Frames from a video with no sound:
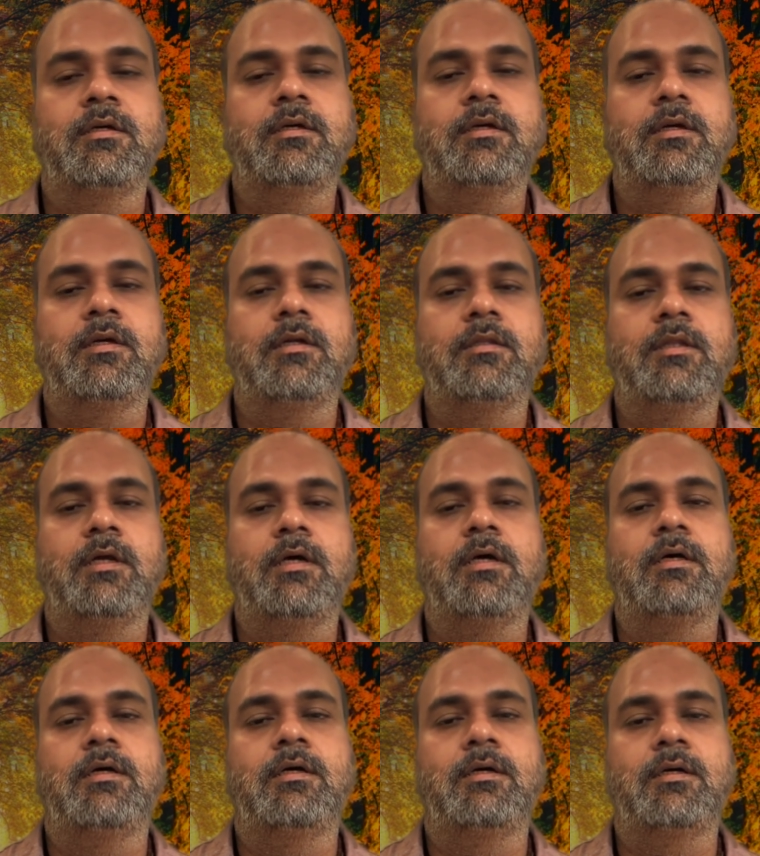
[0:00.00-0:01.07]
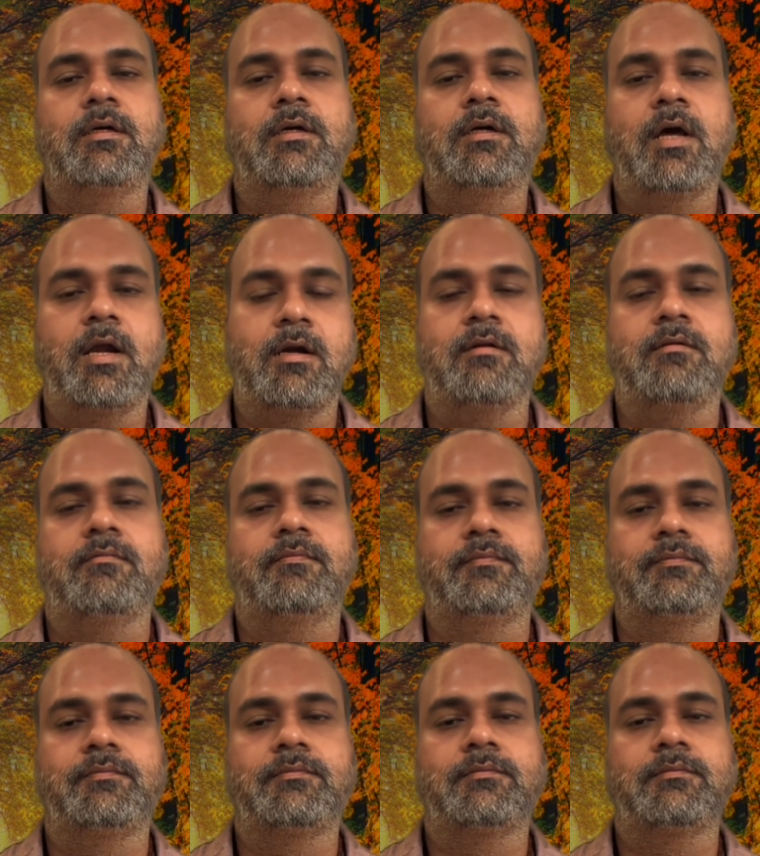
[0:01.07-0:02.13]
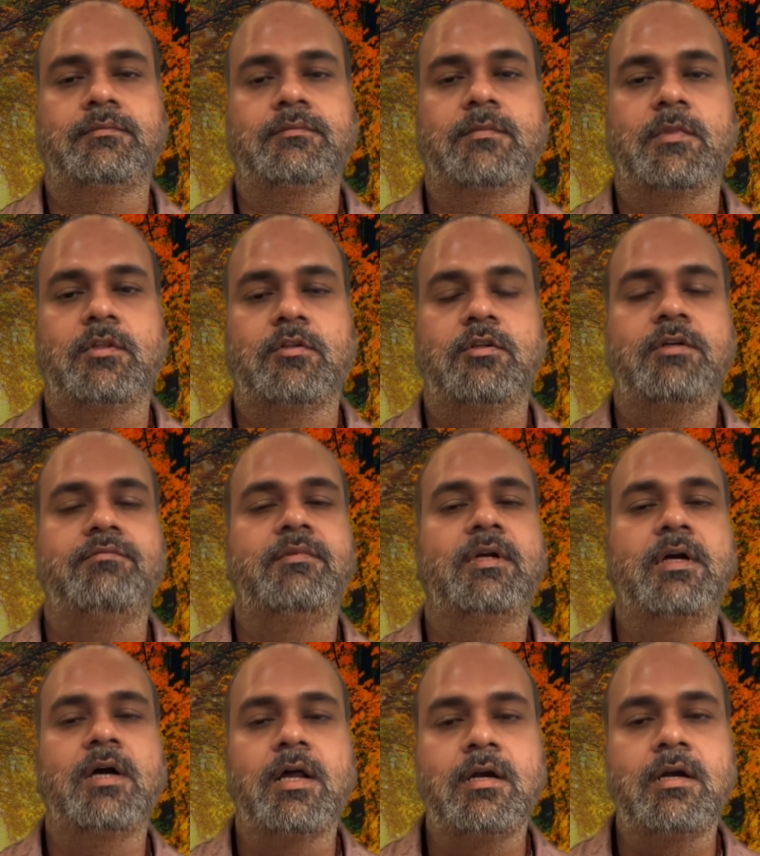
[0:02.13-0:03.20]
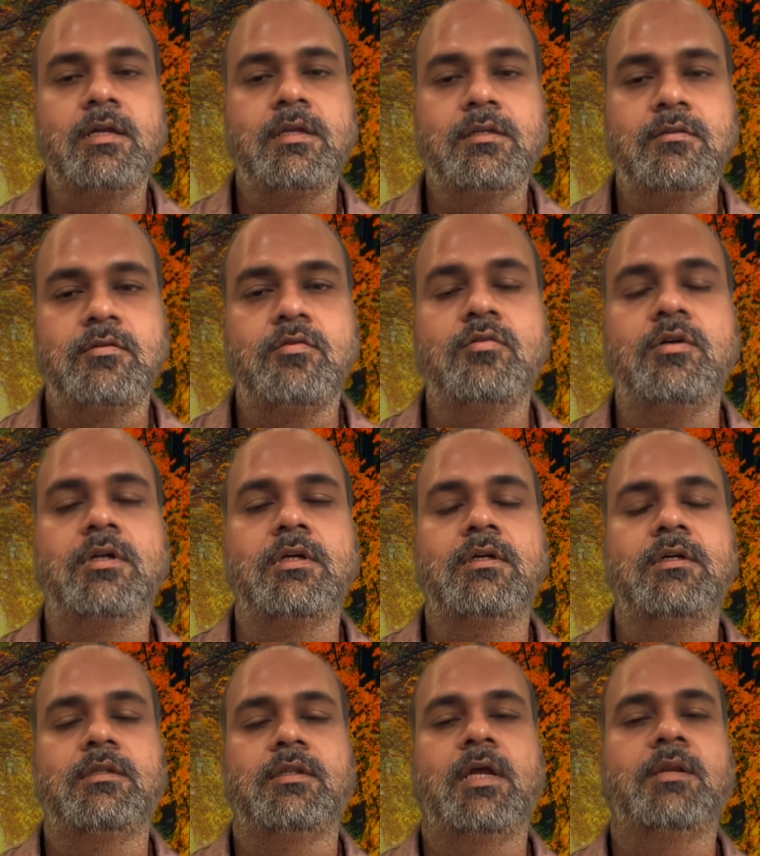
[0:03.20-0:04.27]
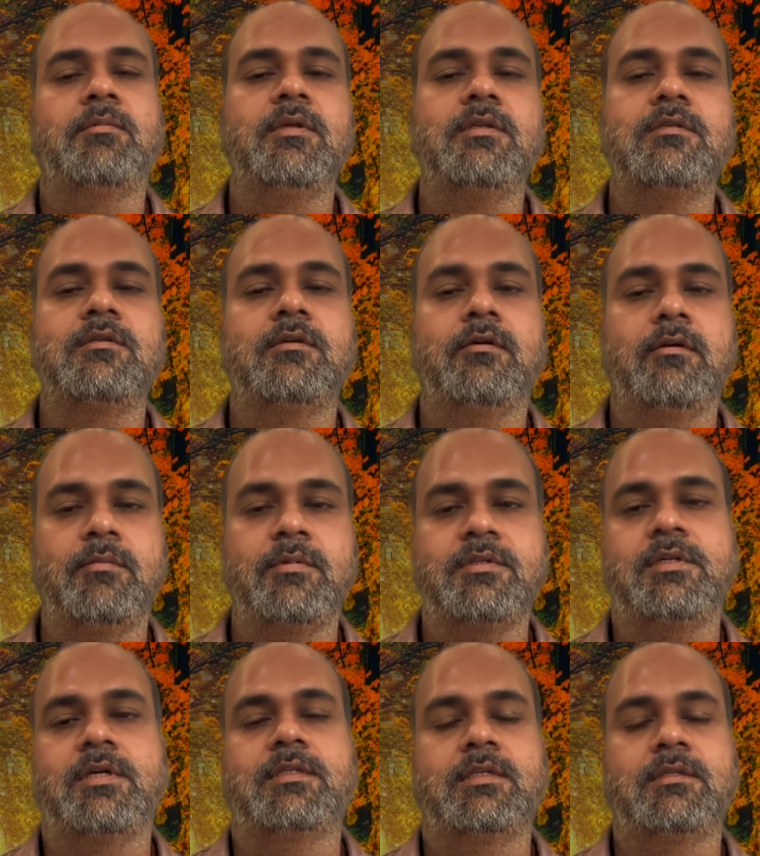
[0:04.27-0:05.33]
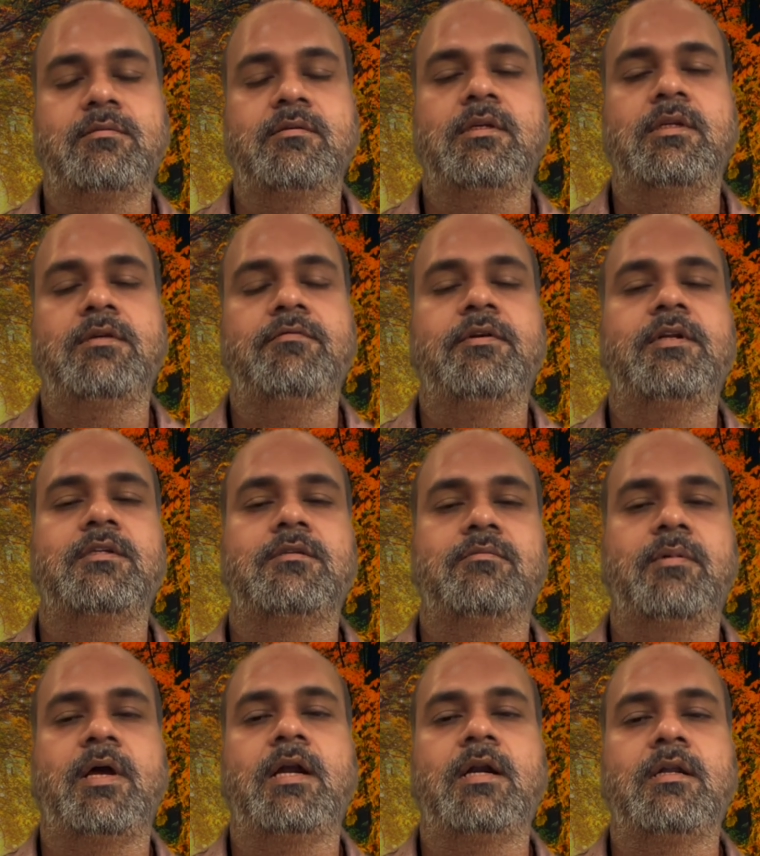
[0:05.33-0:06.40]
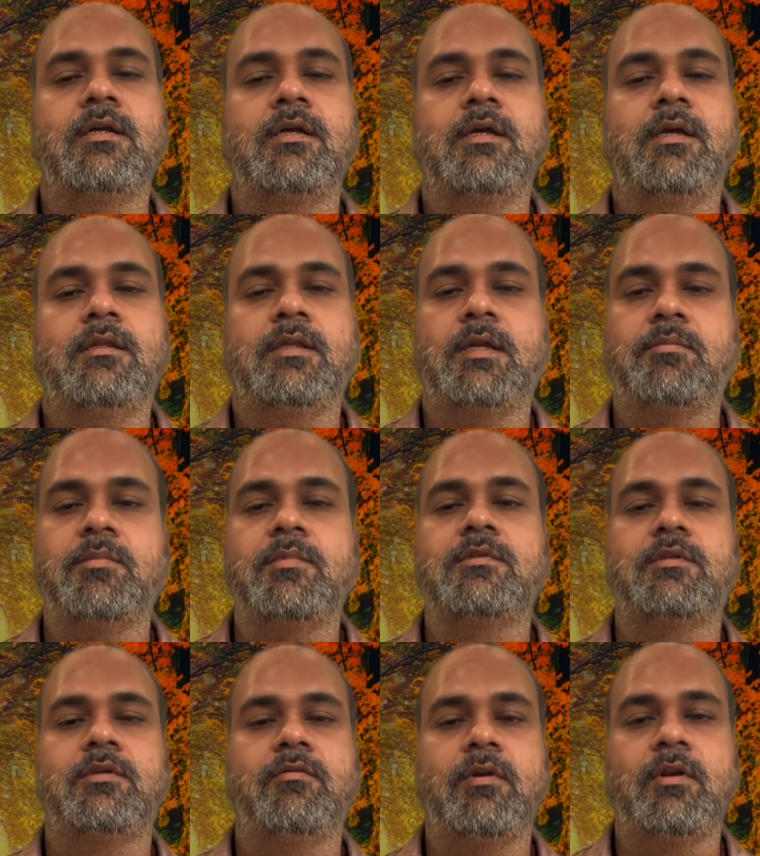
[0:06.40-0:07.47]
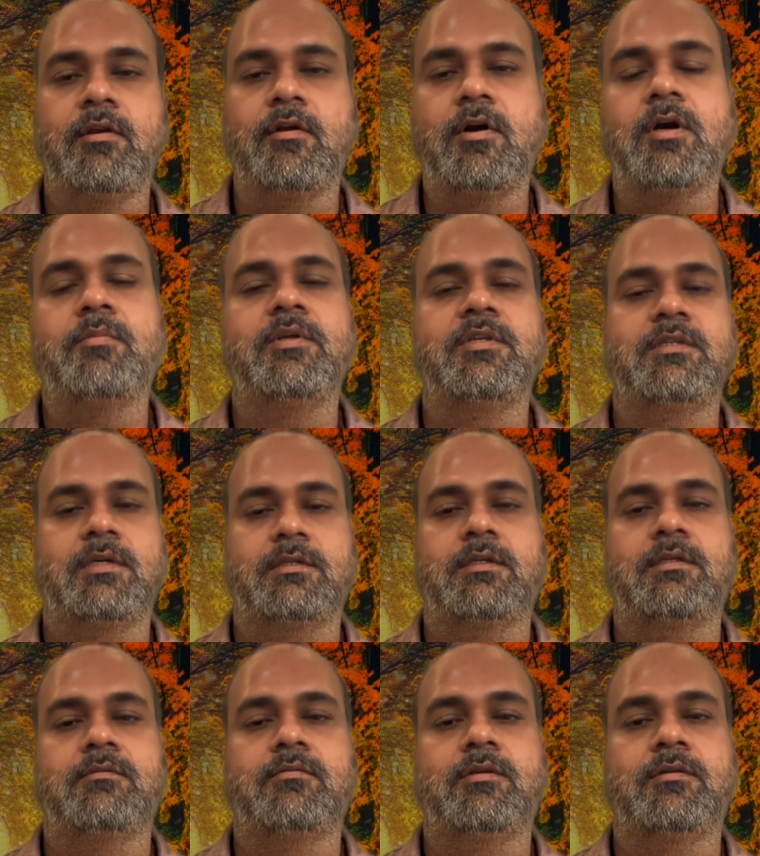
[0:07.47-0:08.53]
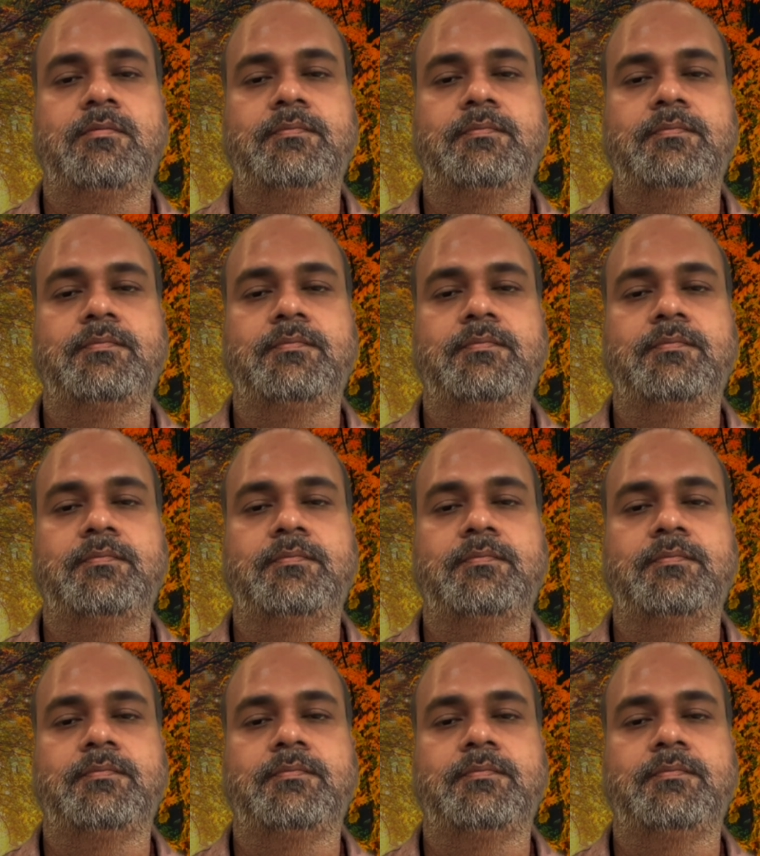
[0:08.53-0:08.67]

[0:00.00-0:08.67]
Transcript: the Karana. So if the Karana is good, that means you will be successful. If it is bad, that means you will not be successful.